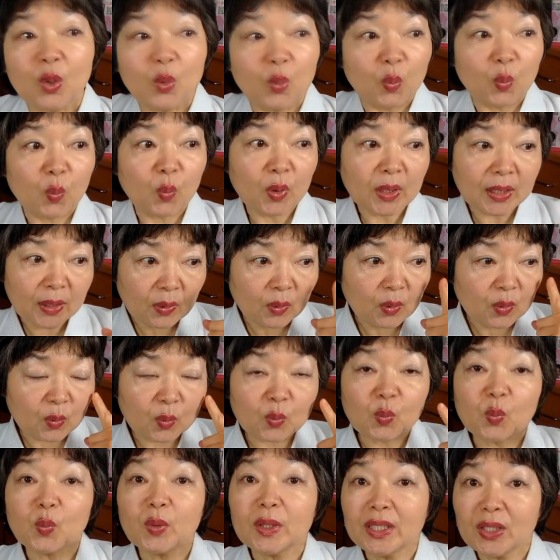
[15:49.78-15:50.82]
we
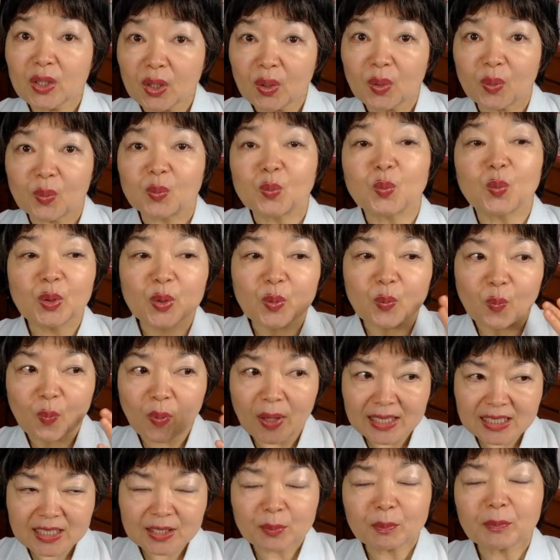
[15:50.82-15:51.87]

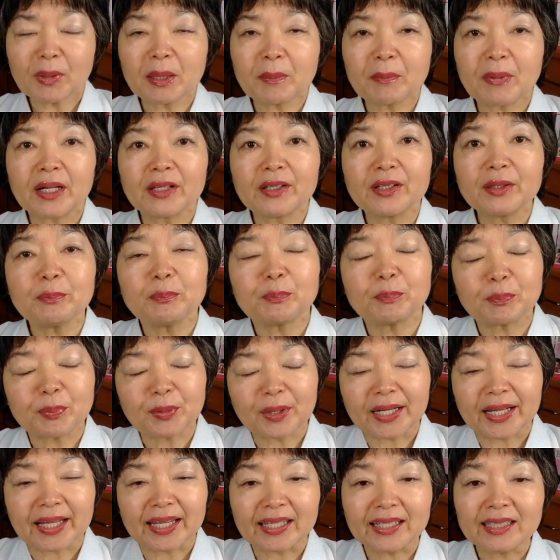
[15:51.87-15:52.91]
watched my mother
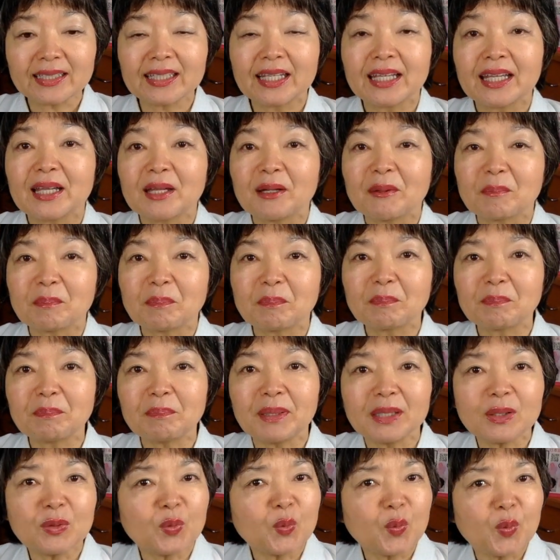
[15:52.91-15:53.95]
prayed,
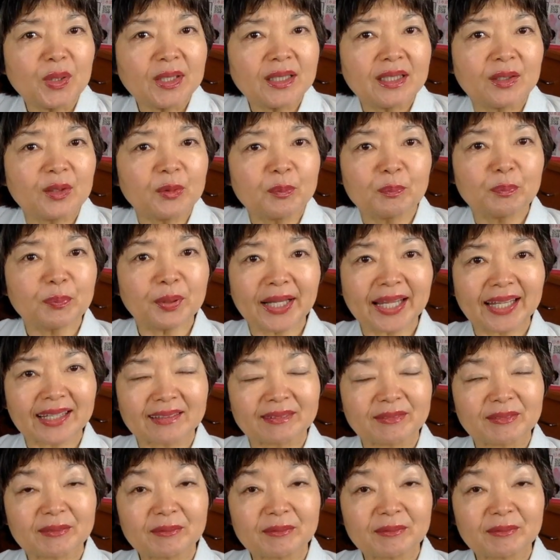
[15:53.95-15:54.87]
but we didn't pray.